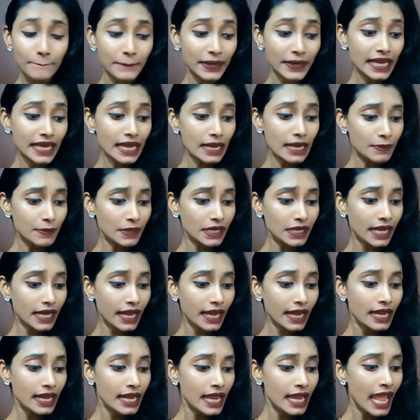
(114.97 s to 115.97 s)

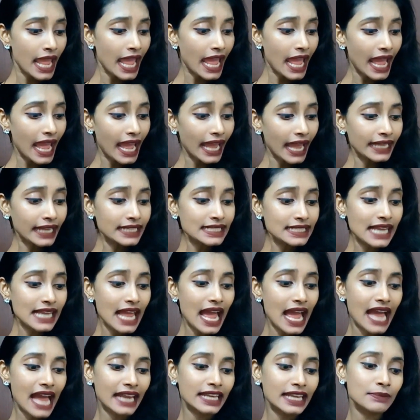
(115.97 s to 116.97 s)
PABA, and
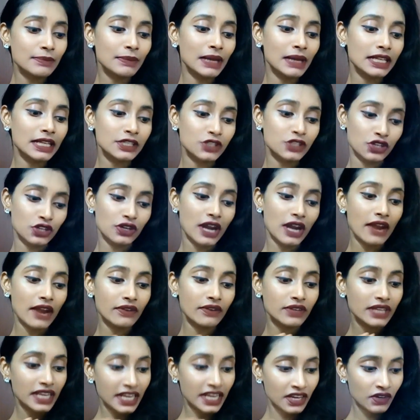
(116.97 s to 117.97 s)
animal
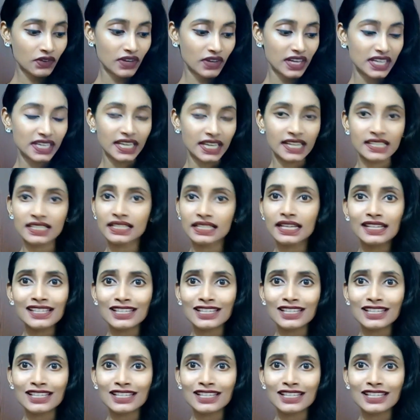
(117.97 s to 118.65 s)
derived ingredients.